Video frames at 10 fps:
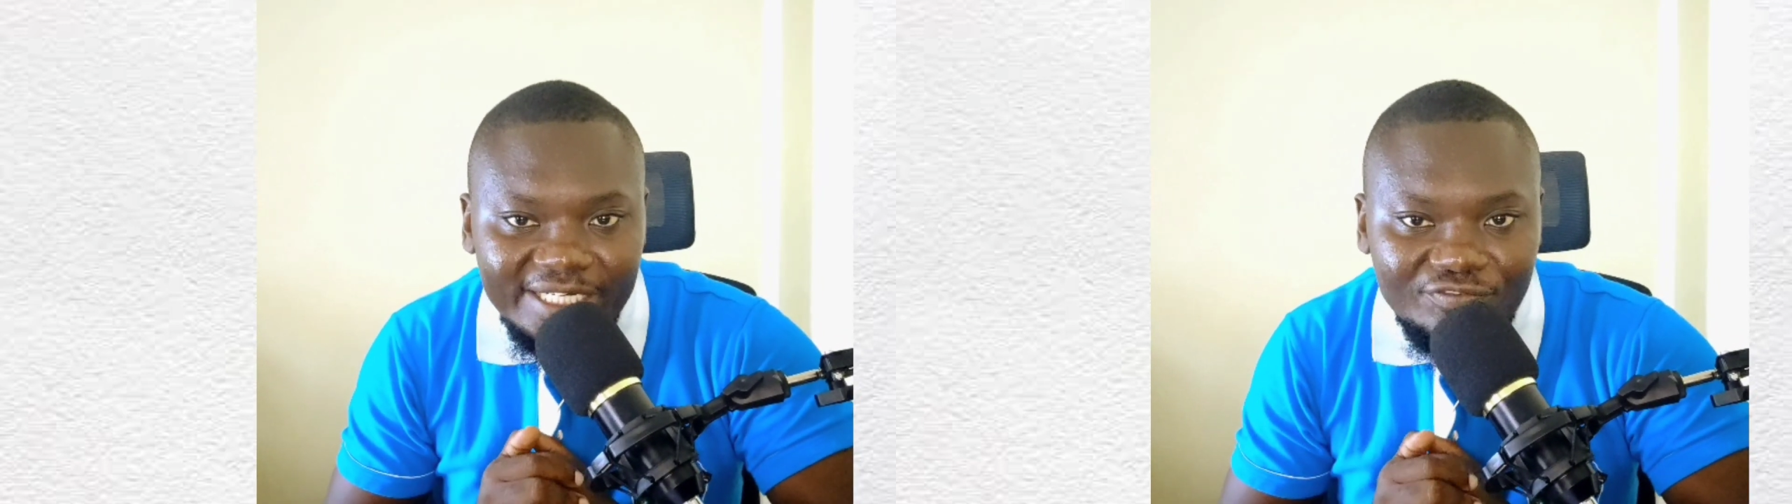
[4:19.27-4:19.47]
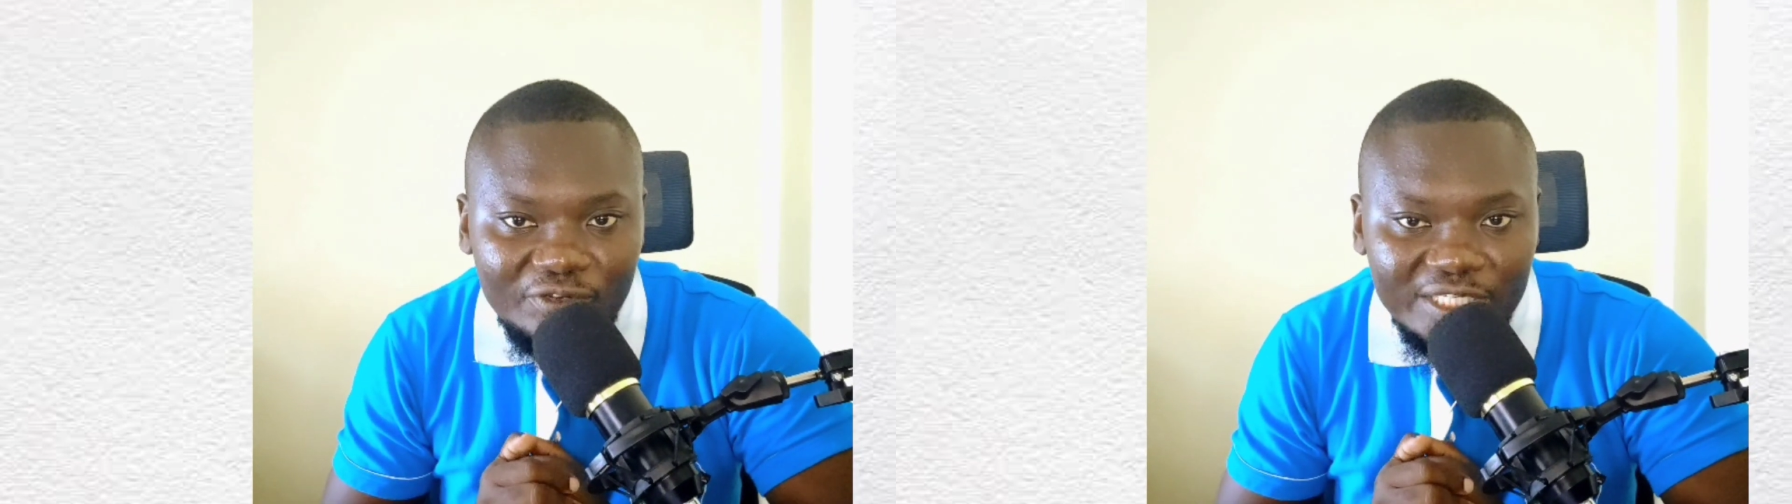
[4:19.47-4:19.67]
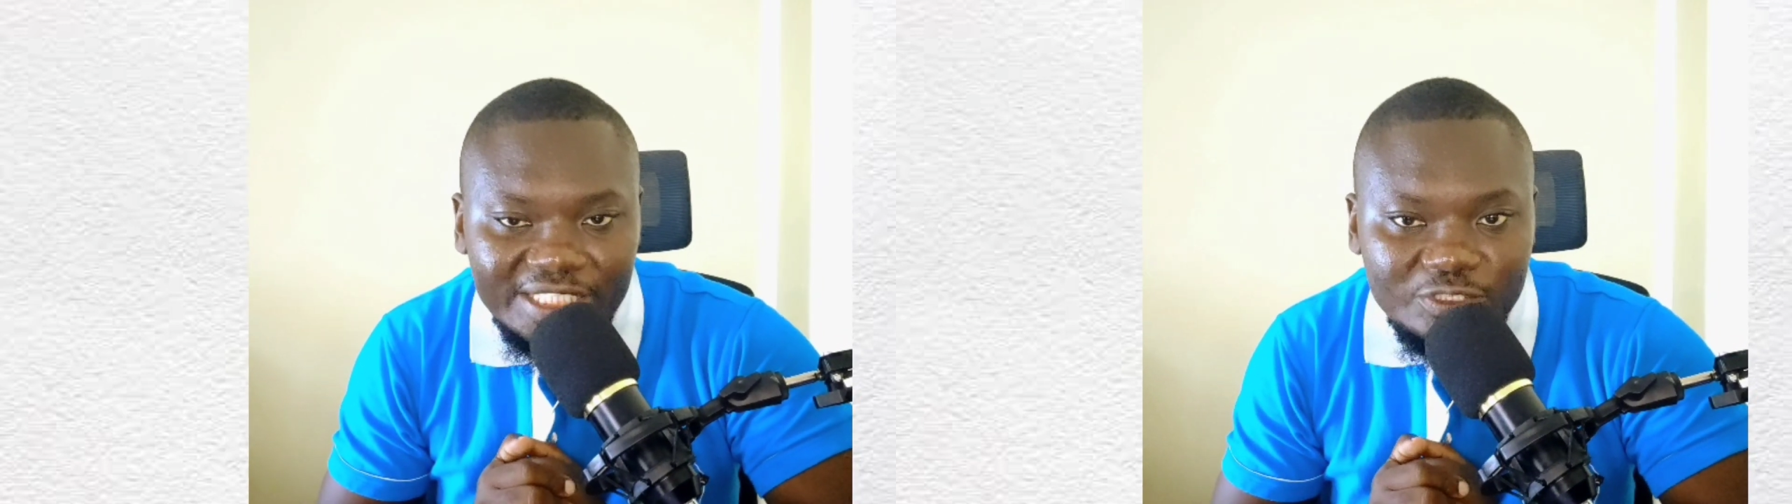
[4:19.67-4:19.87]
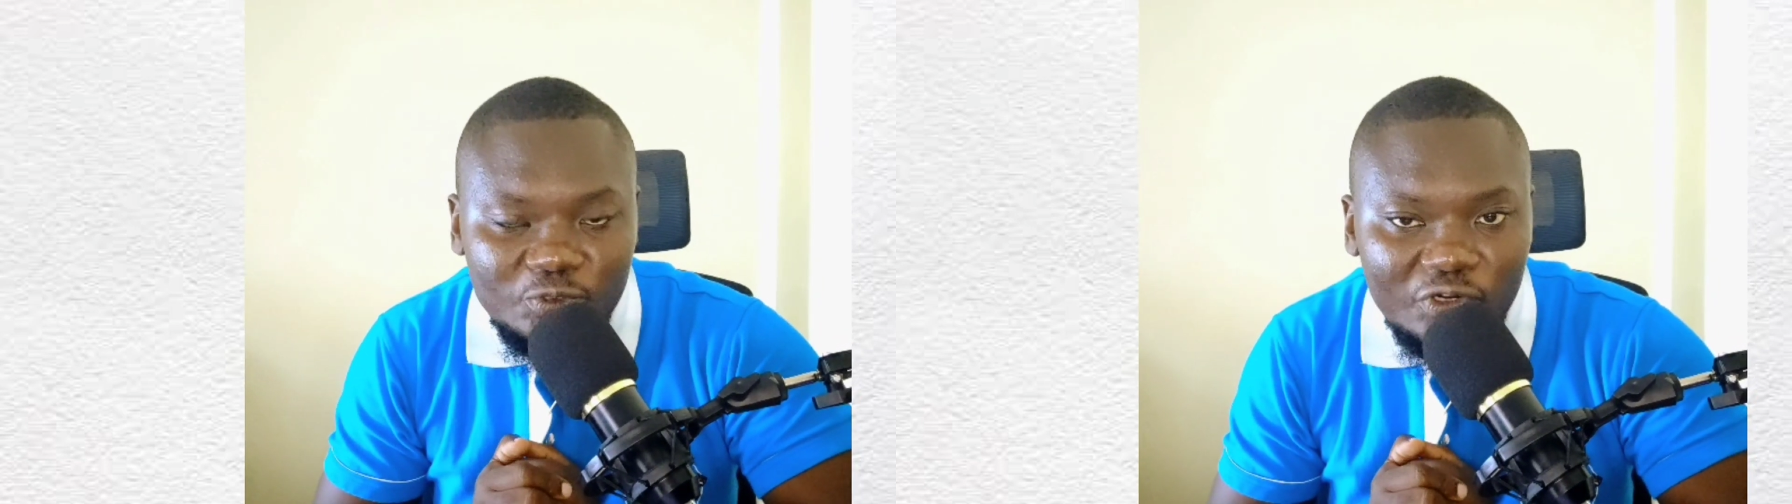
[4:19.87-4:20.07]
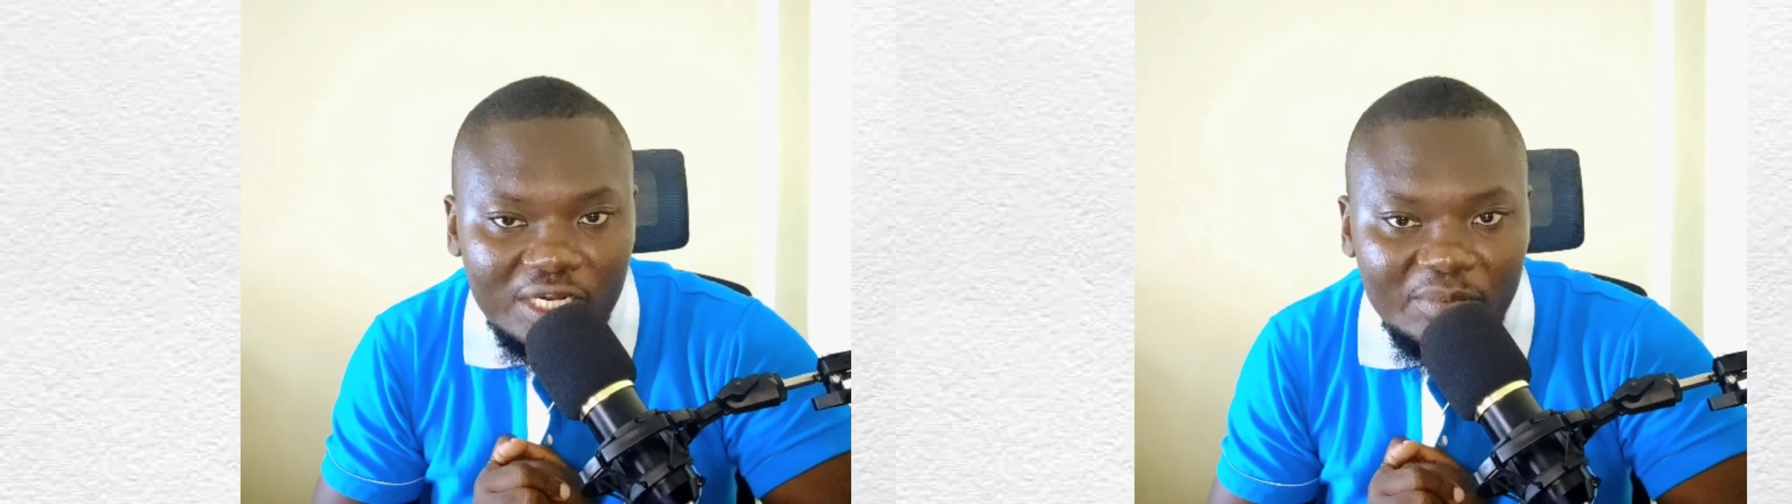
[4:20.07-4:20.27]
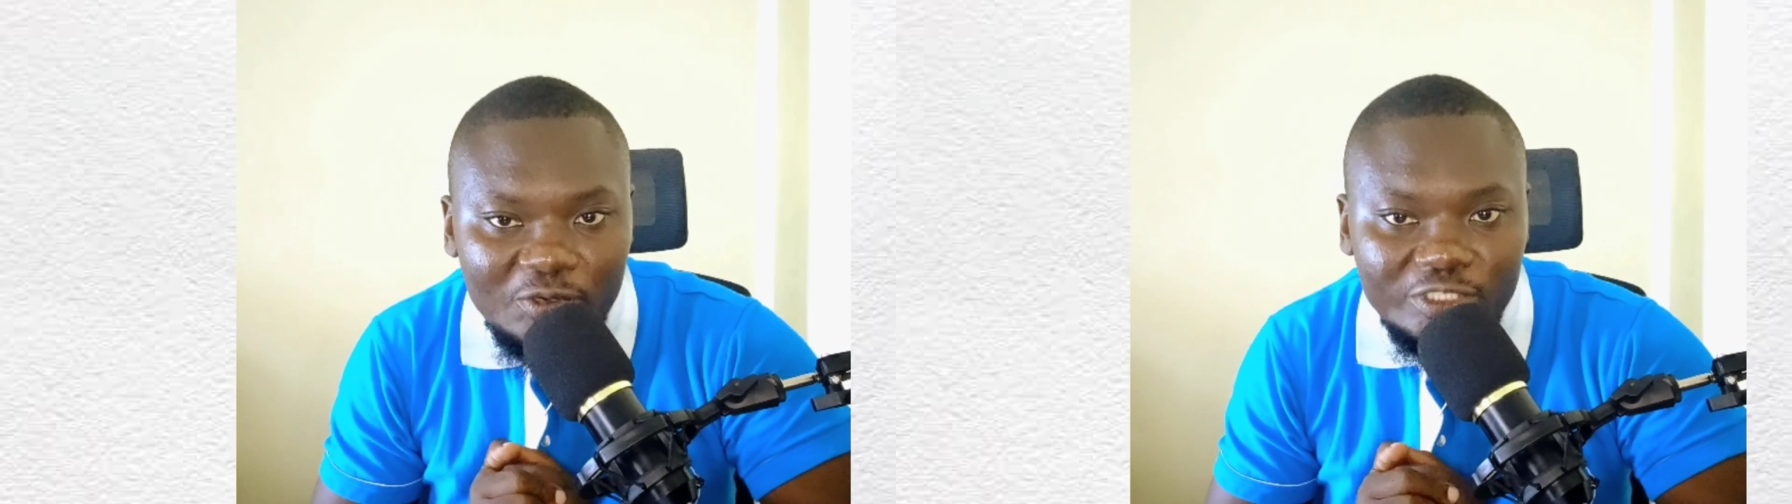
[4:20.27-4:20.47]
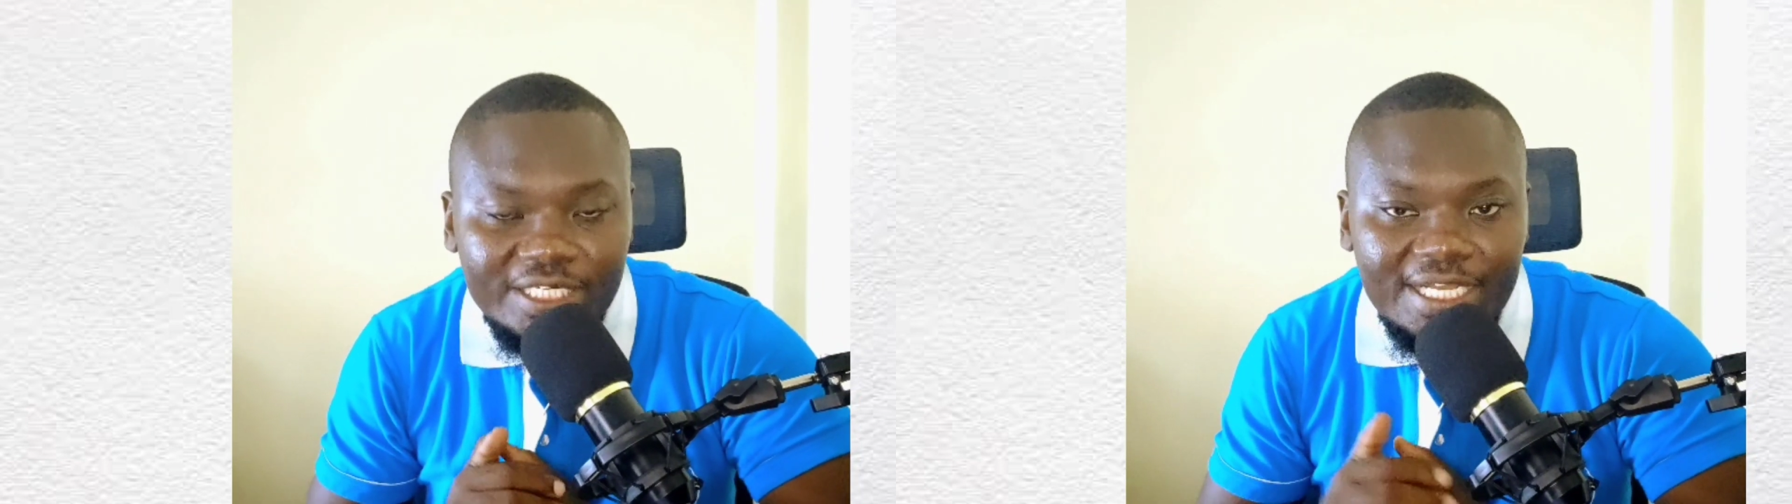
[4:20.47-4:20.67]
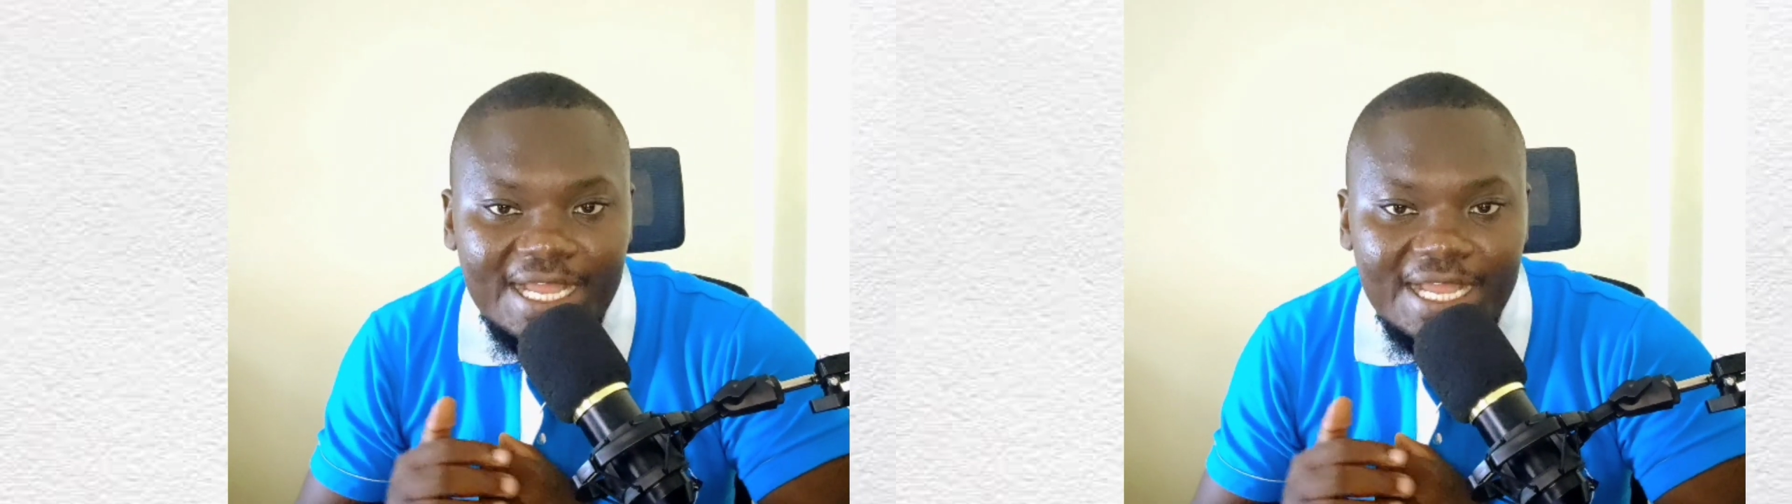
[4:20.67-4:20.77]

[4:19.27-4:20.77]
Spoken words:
And if you want us to talk about